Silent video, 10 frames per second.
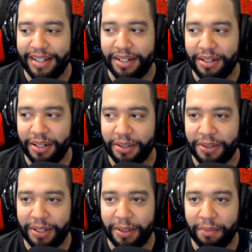you
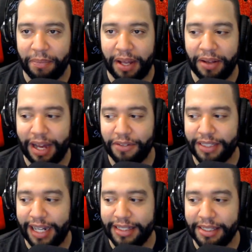know, I'll
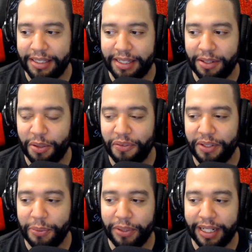advertise this and
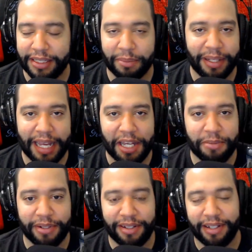hopefully we'll get some
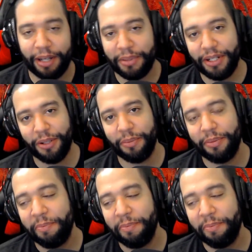engagement, and that'll be dope.